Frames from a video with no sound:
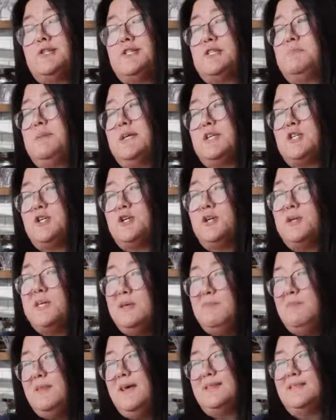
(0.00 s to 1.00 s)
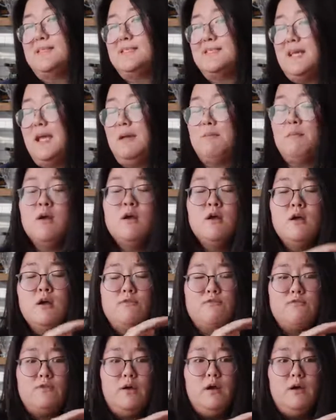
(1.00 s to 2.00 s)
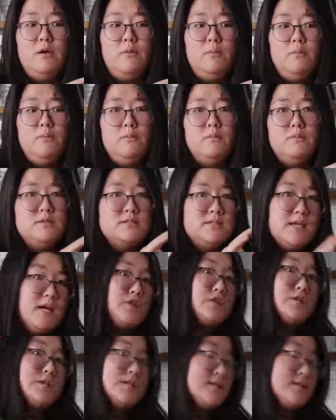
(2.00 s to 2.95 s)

just make sure you keep that the same from session to